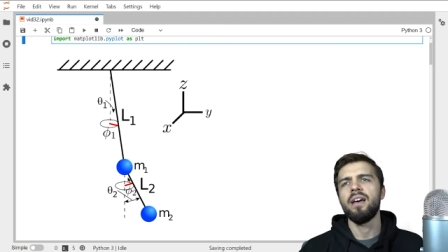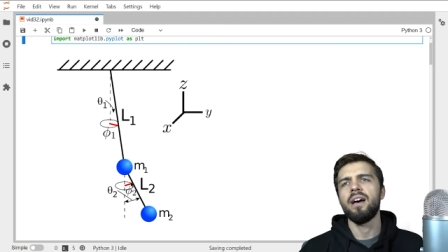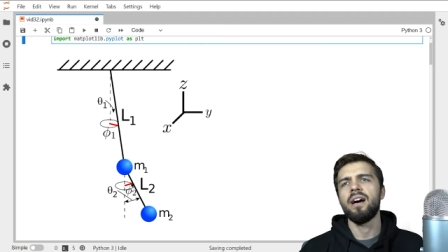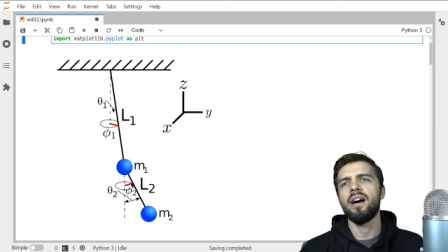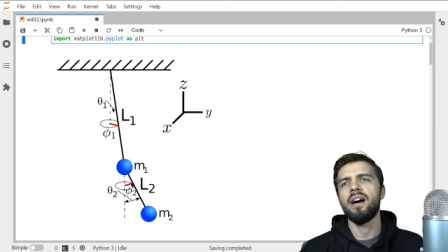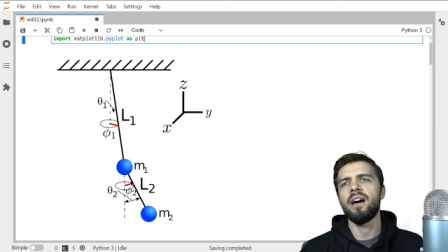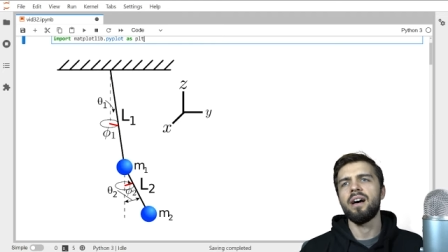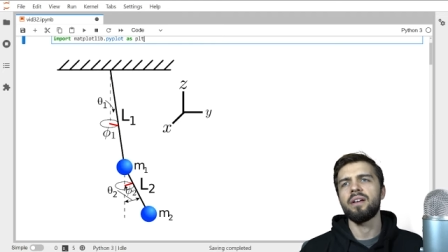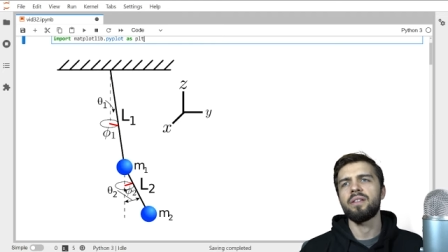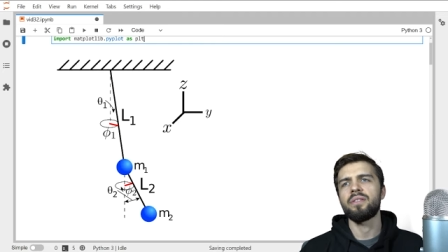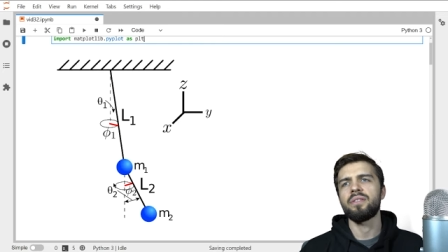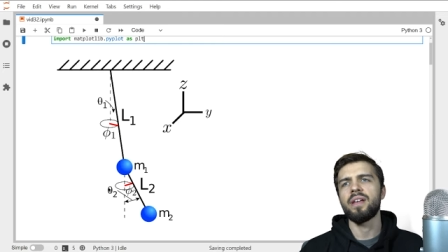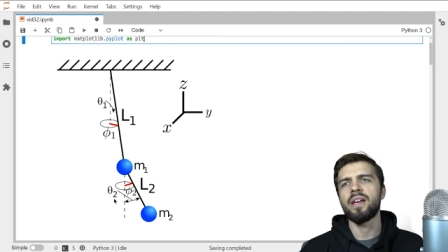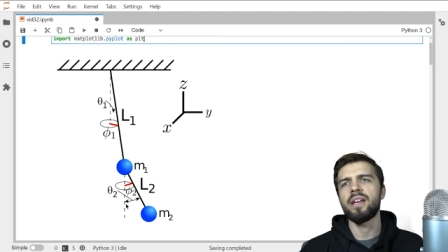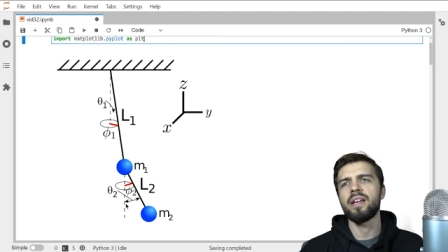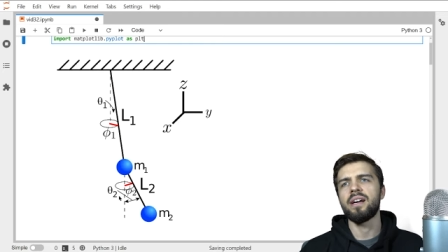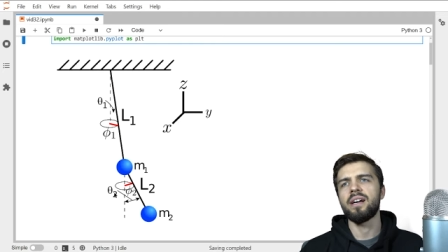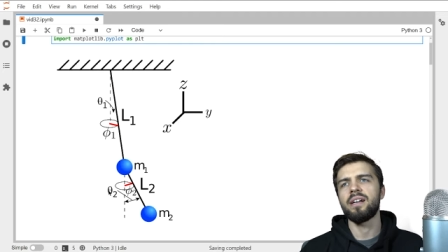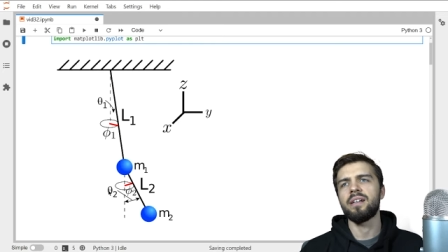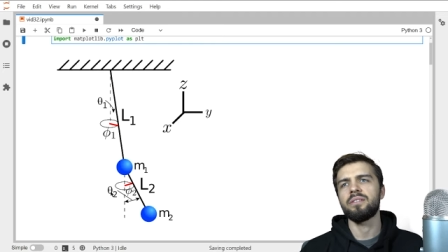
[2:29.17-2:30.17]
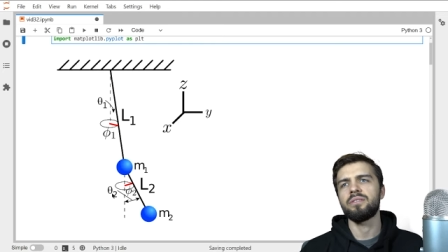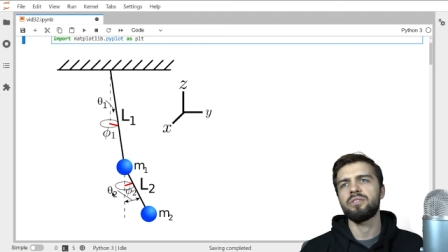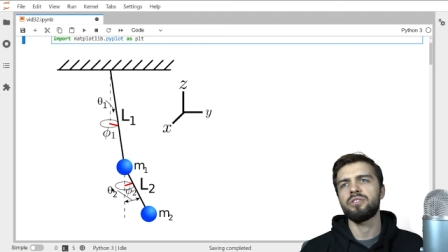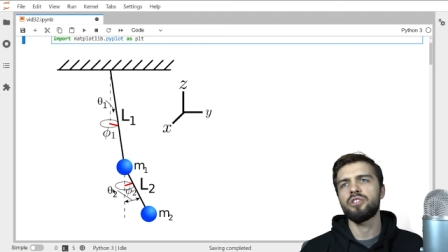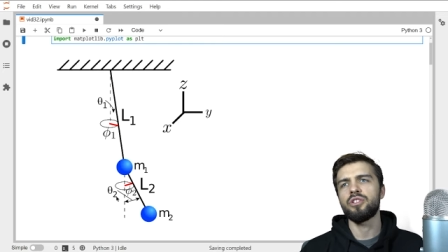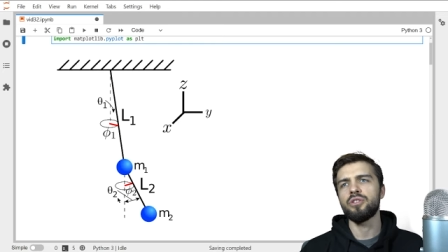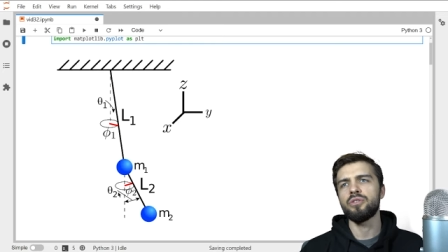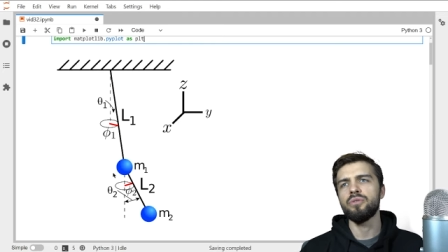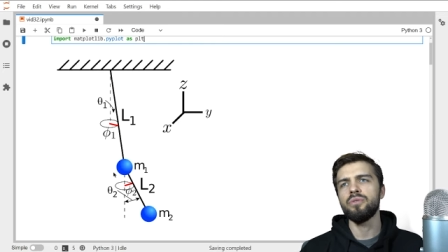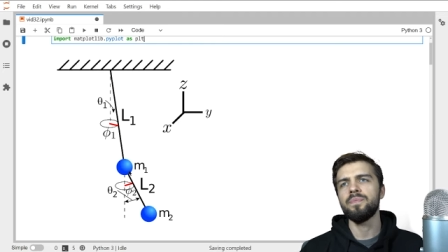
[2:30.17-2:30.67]
Uh, theta
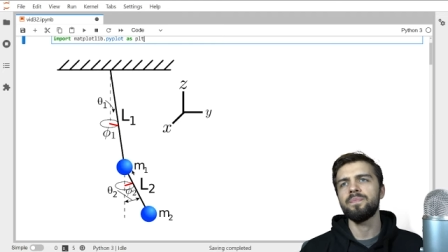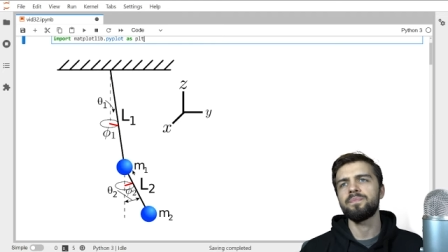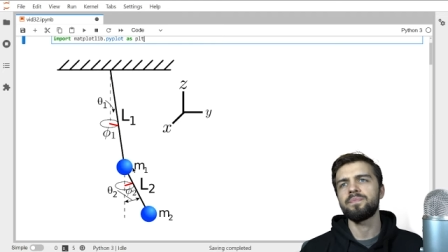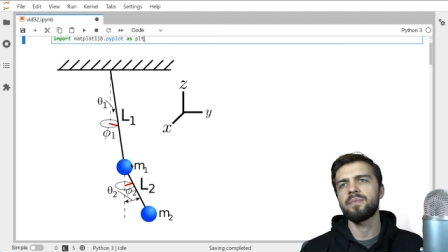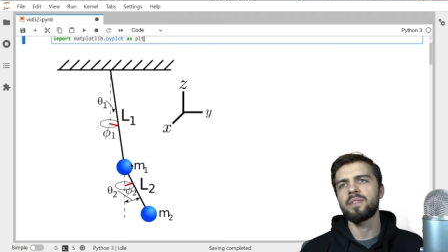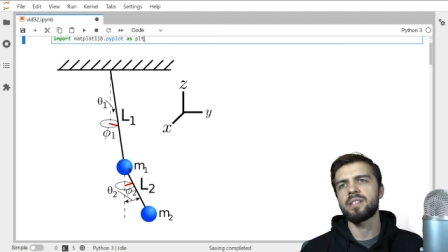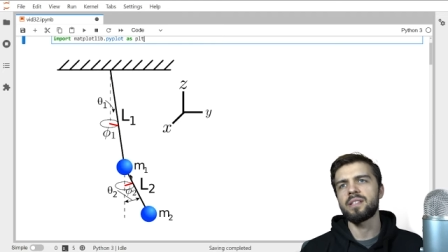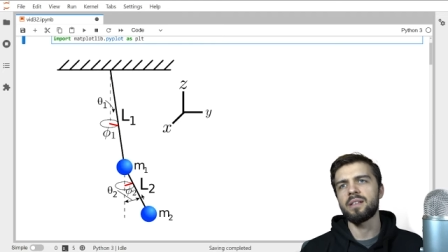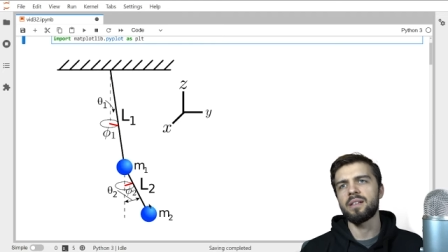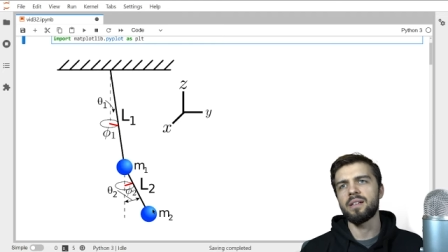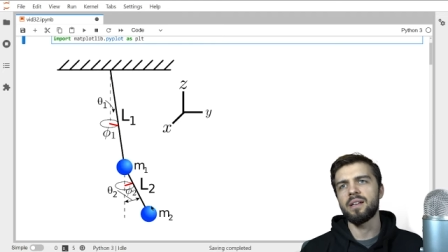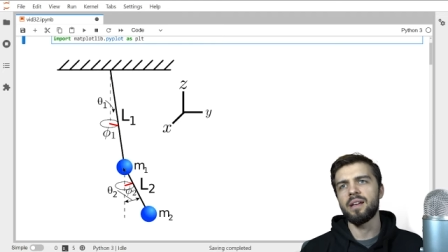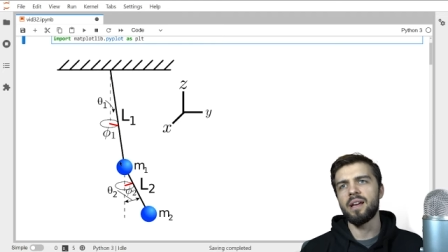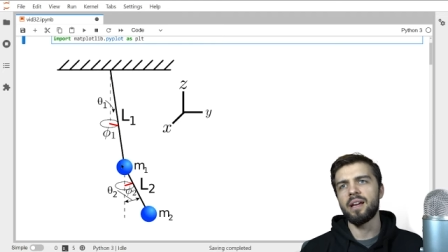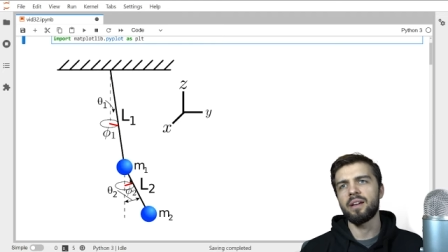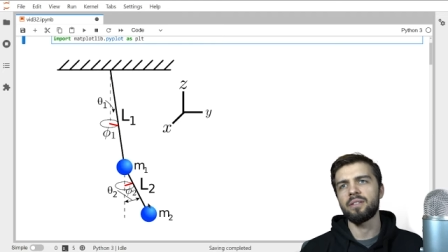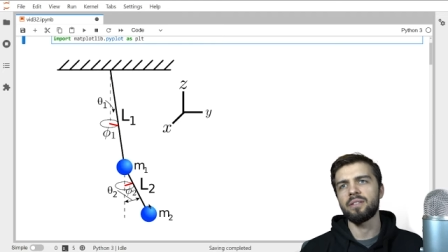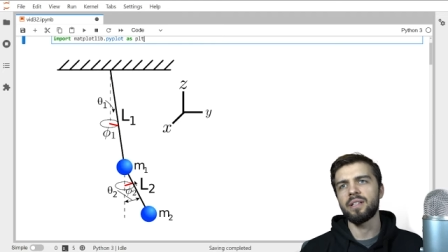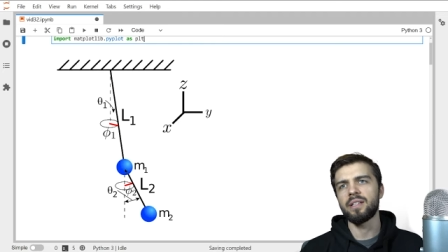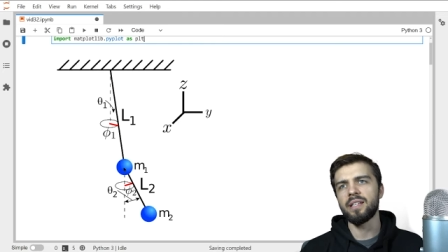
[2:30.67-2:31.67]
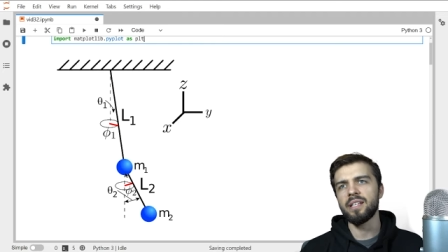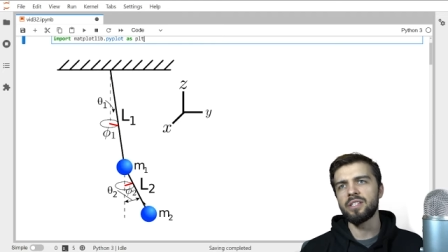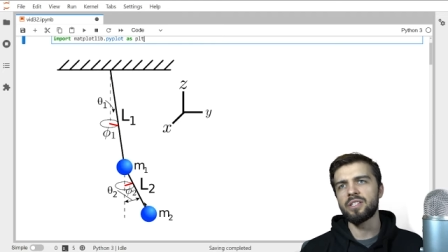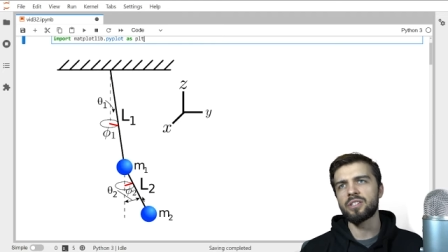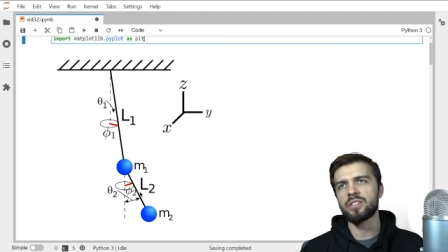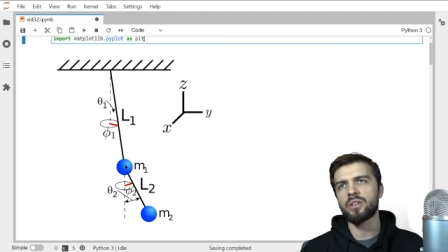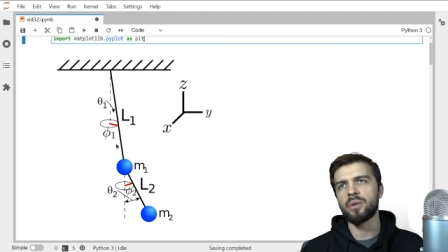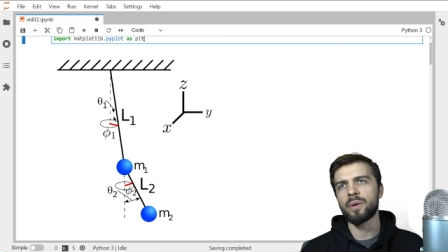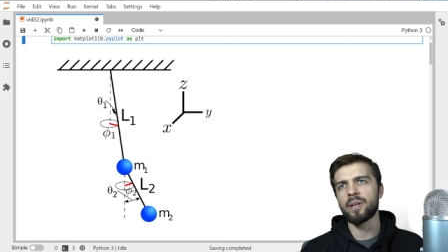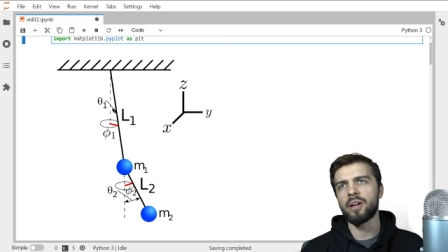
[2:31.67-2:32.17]
two is the angle that this
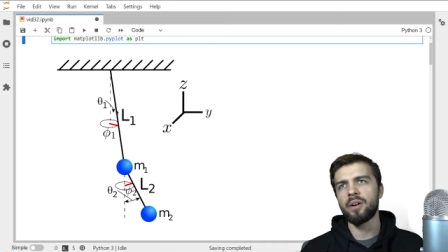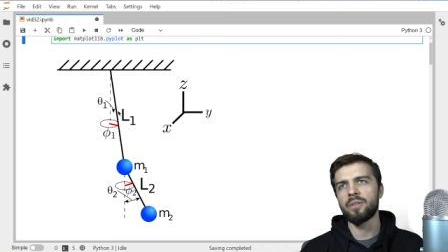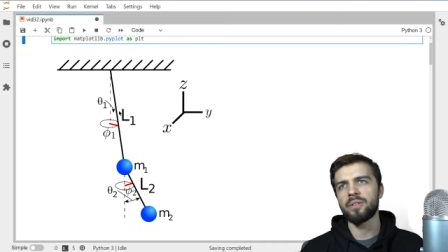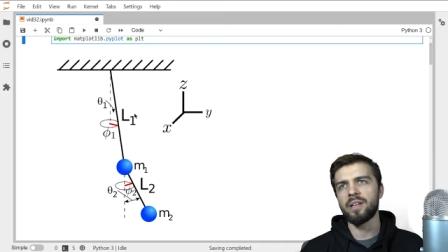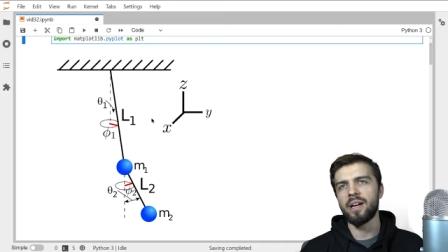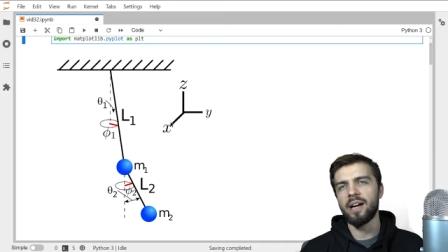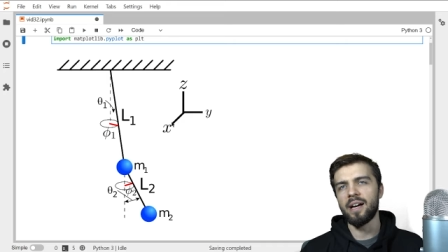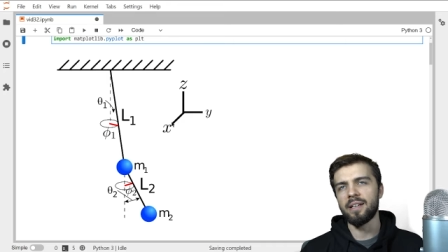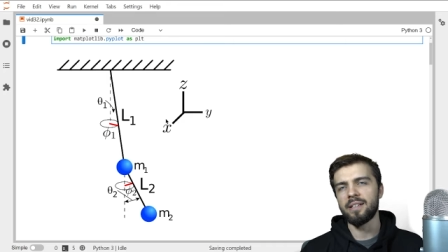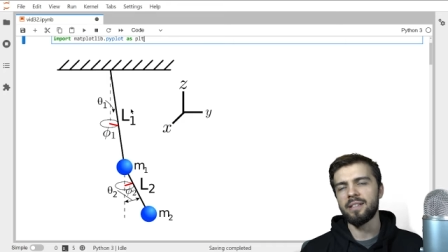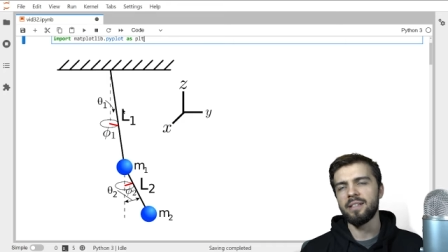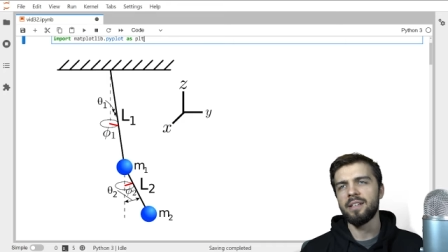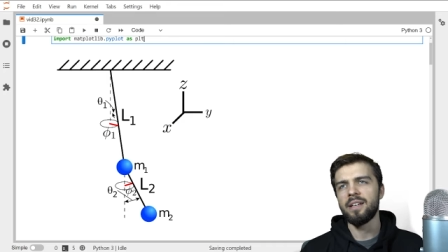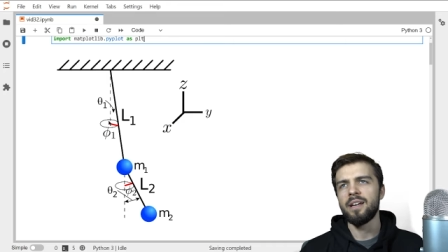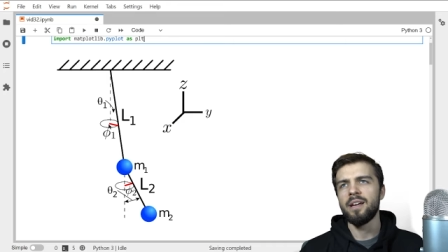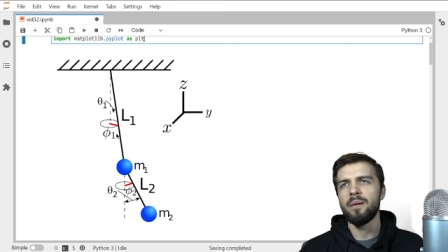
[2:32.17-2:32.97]
is going out at.